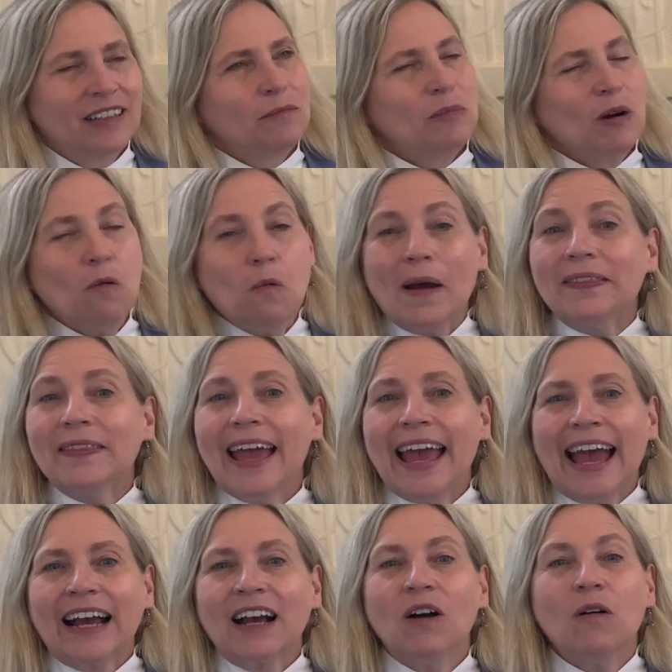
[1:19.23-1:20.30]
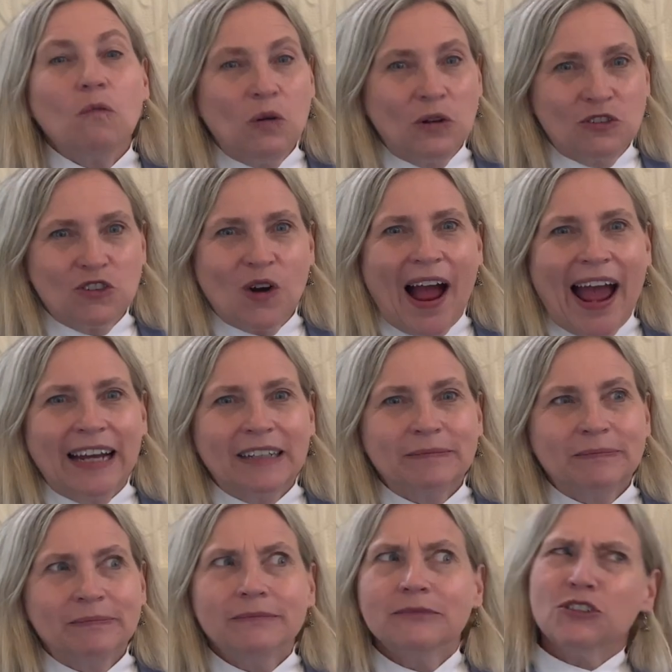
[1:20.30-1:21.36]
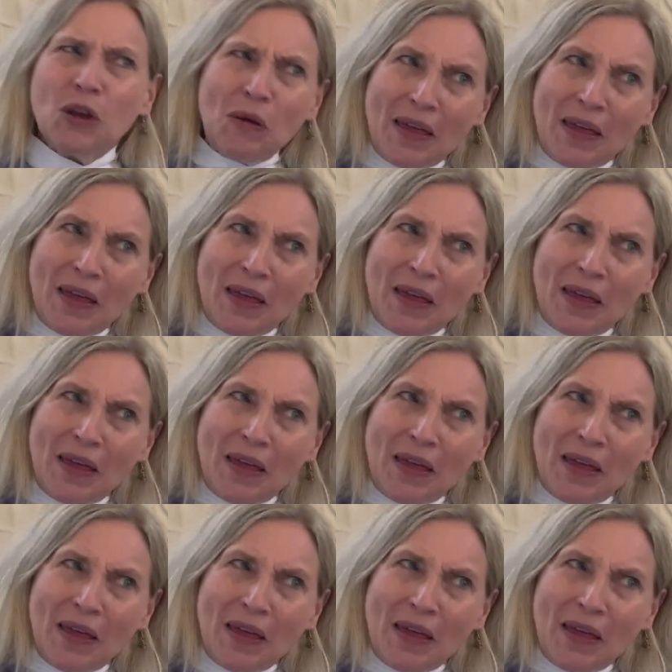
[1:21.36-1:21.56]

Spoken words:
But what the heck, we'll try." So